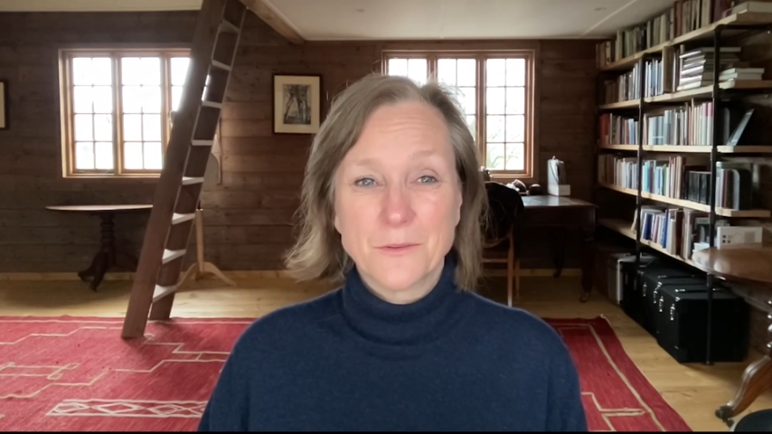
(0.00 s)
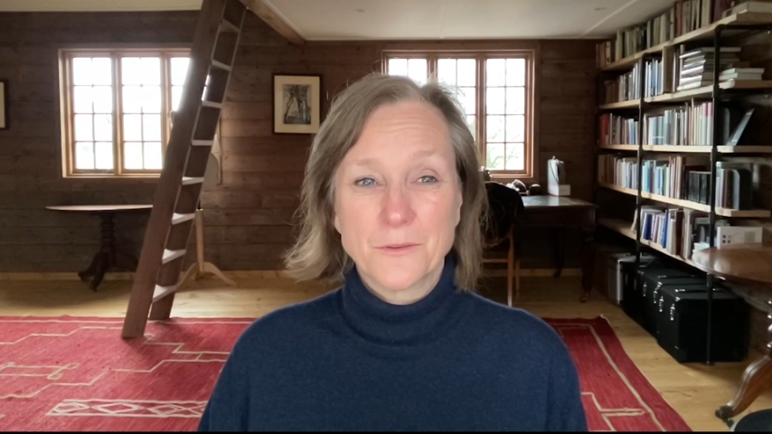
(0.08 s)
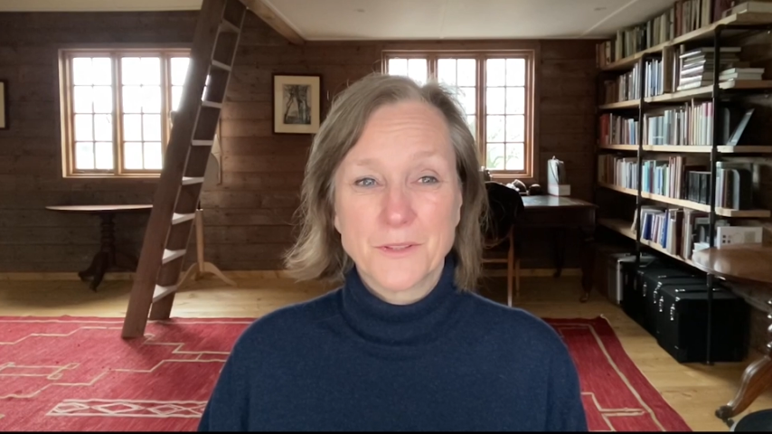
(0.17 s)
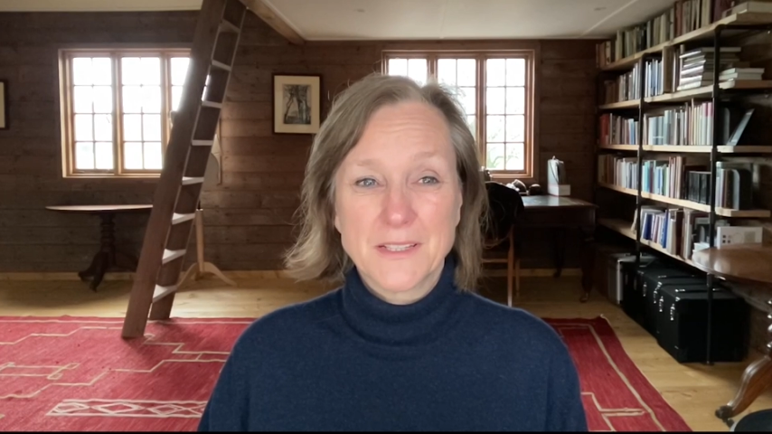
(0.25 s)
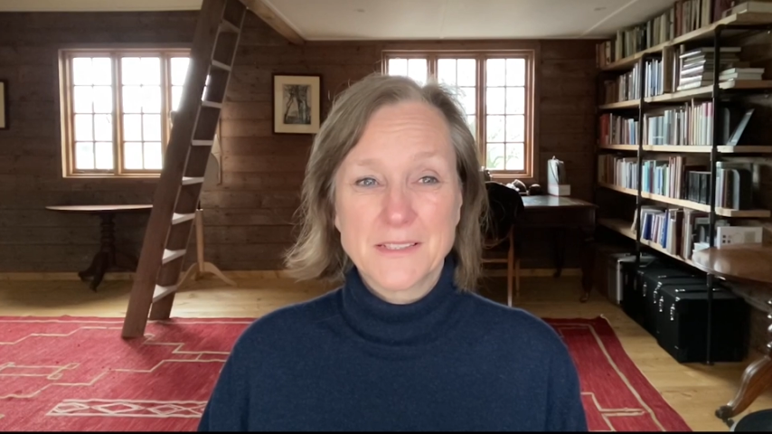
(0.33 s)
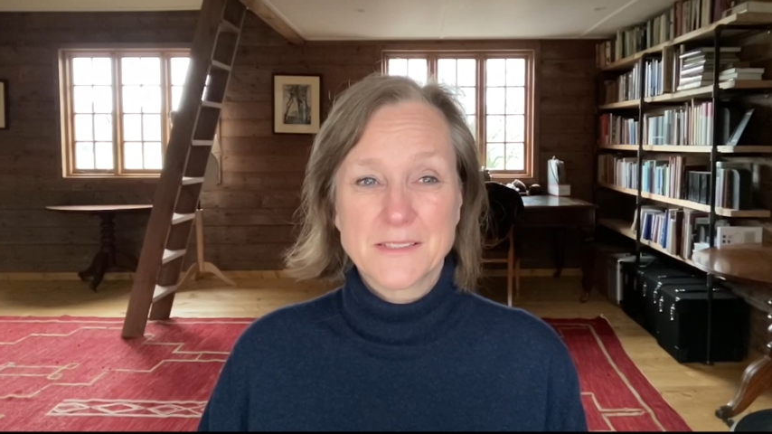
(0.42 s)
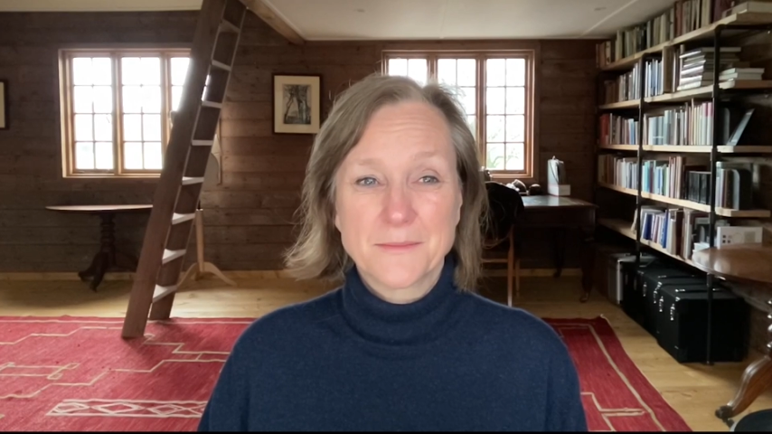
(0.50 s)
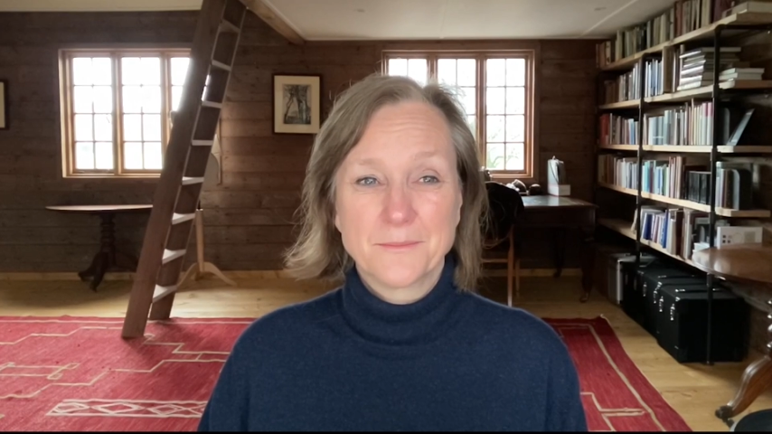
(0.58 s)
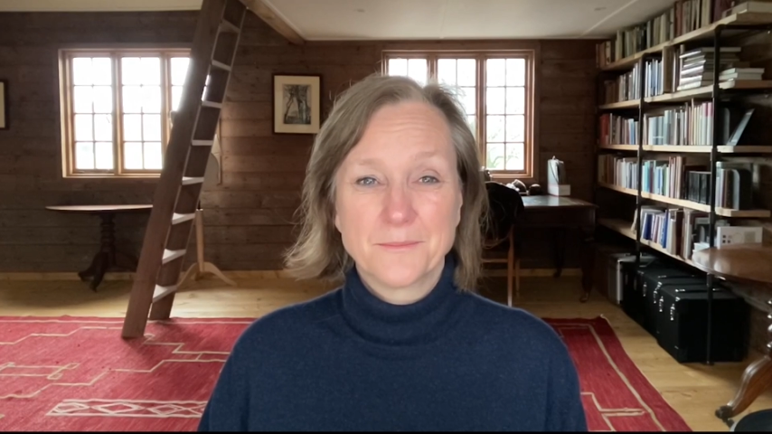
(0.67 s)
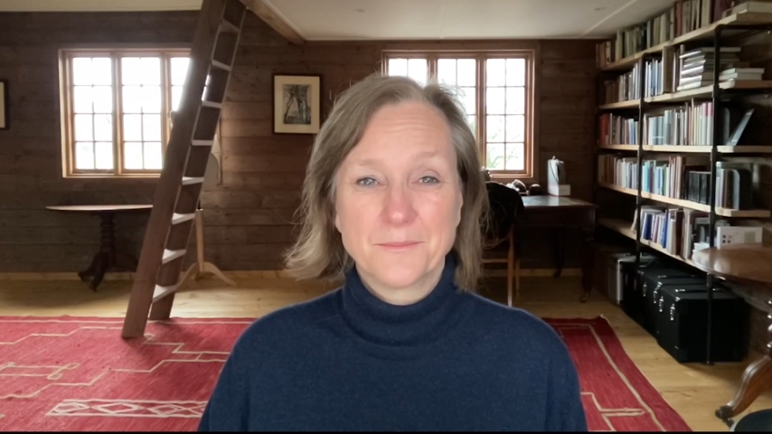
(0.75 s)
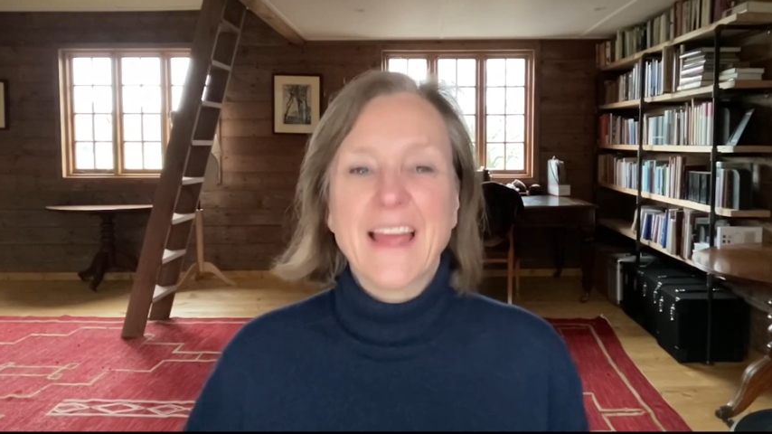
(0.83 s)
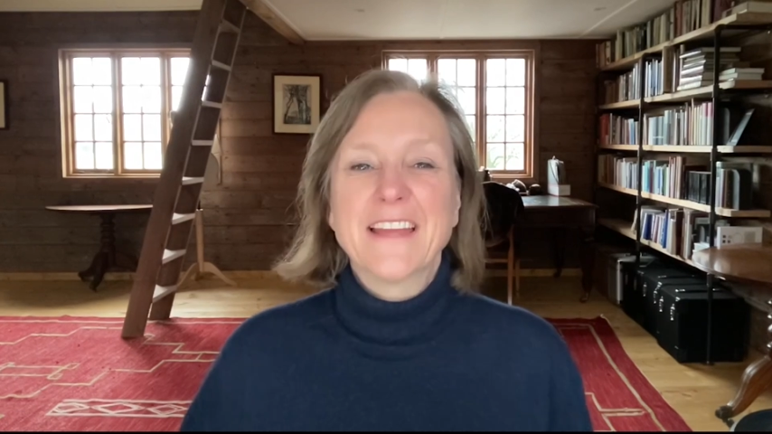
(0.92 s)
orders.
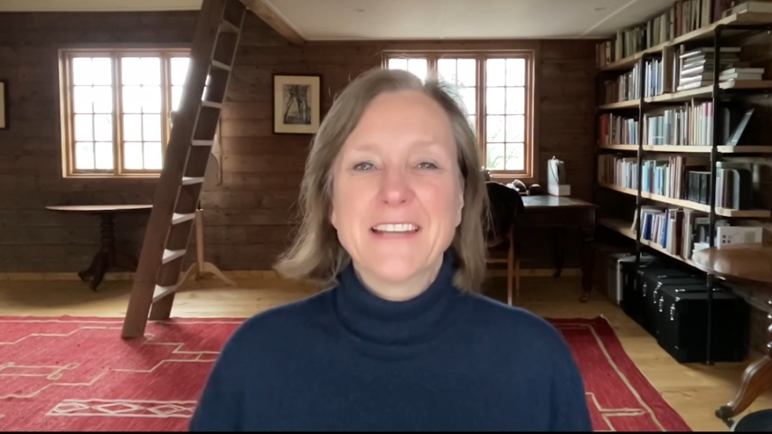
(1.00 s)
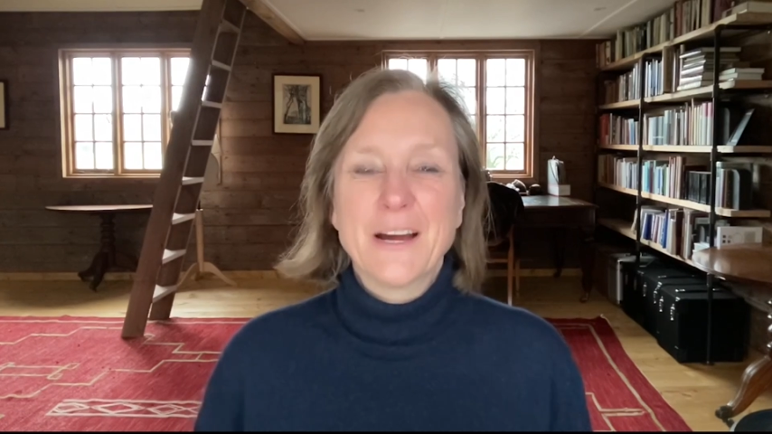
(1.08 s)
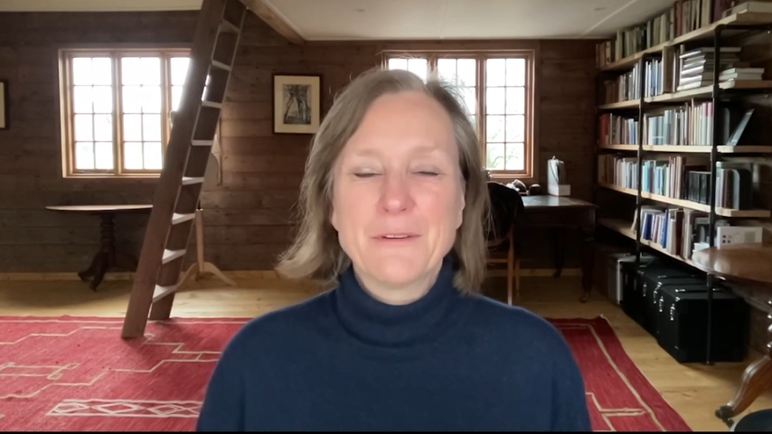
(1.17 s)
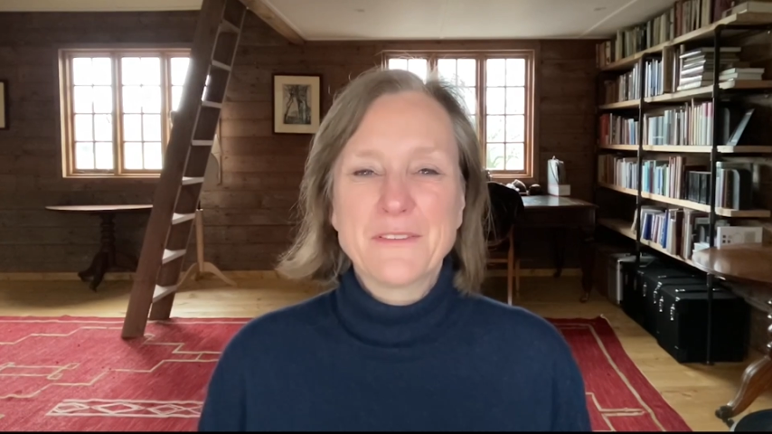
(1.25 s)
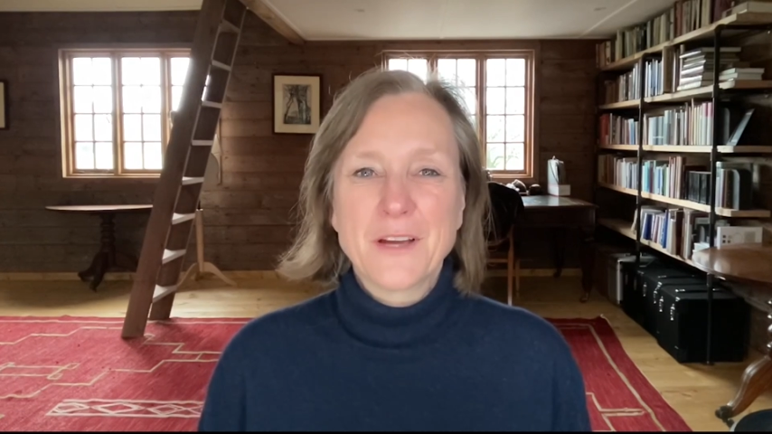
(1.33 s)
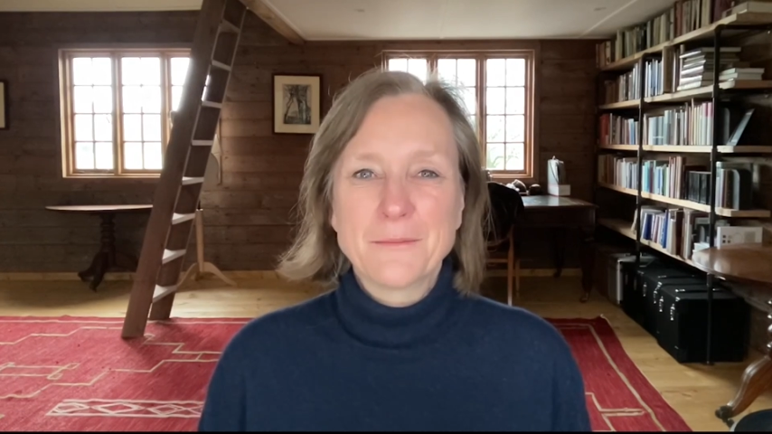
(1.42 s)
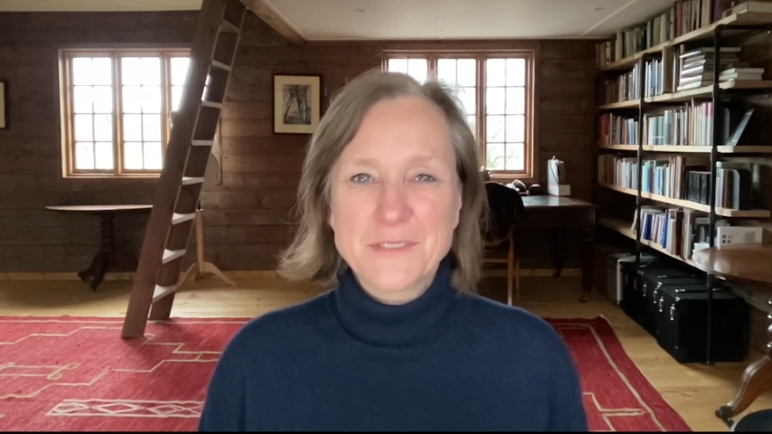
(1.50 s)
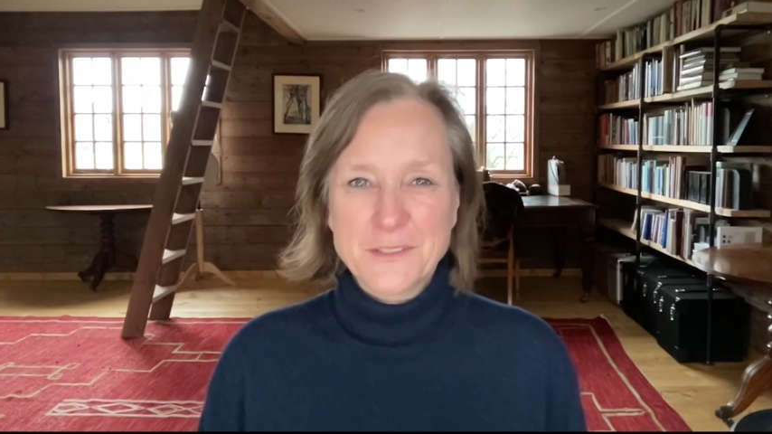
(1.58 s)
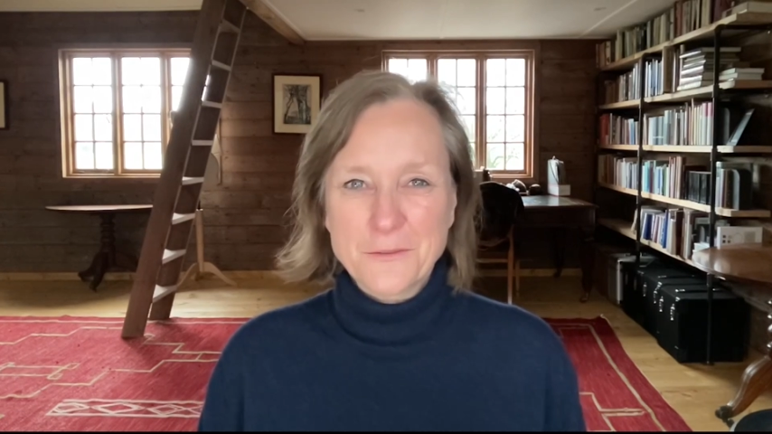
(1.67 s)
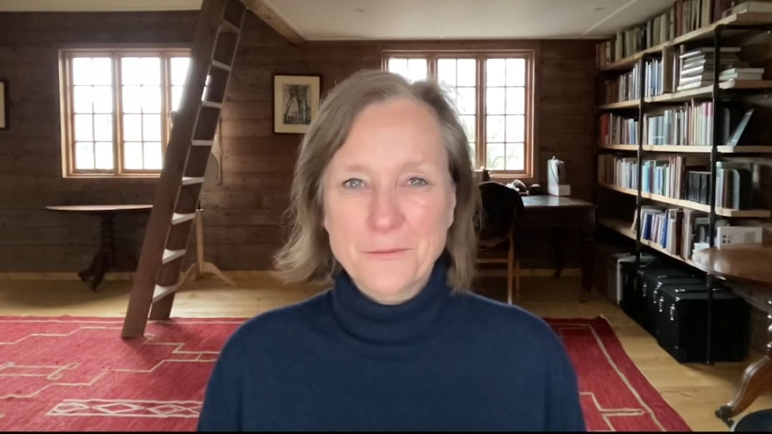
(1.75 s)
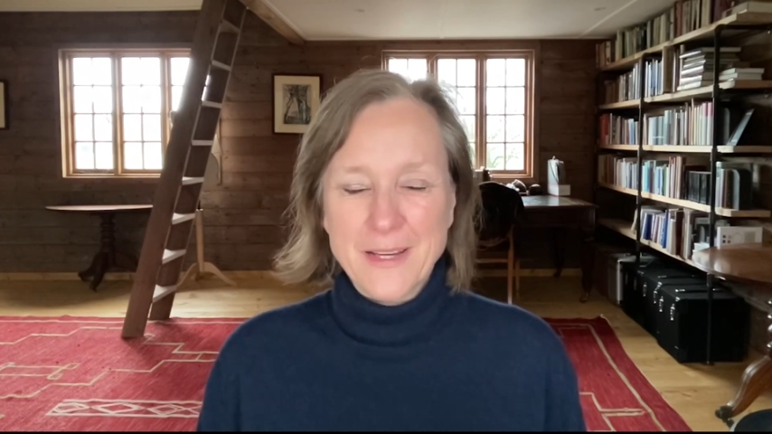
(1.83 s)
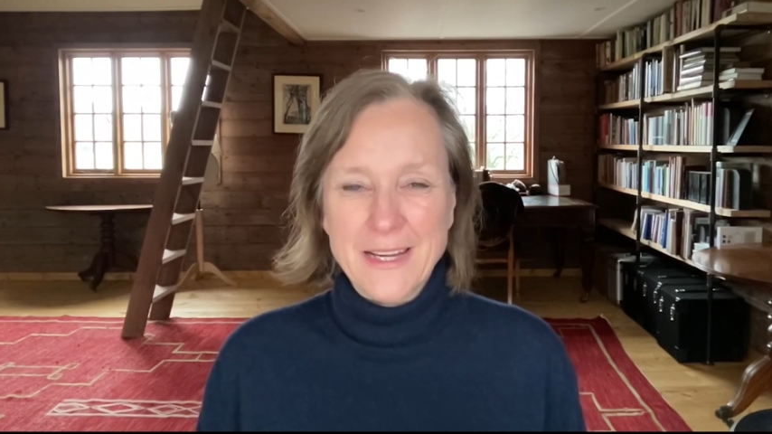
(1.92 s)
Now we've come to
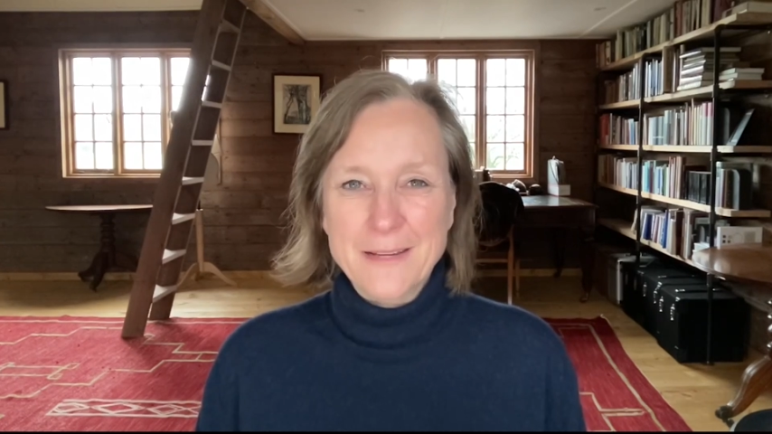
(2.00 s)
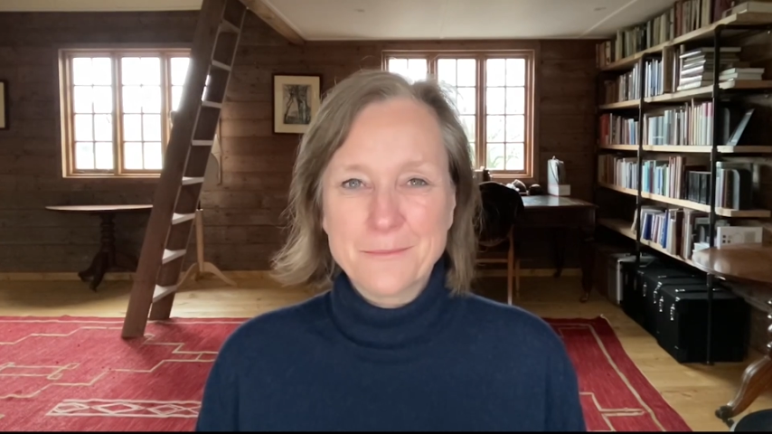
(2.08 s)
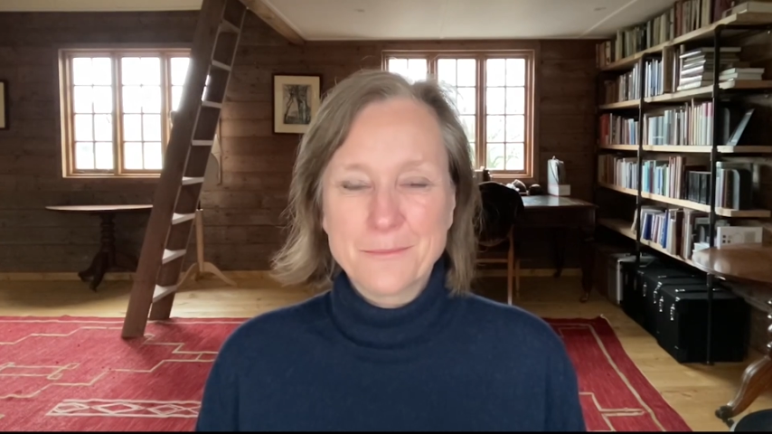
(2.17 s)
the really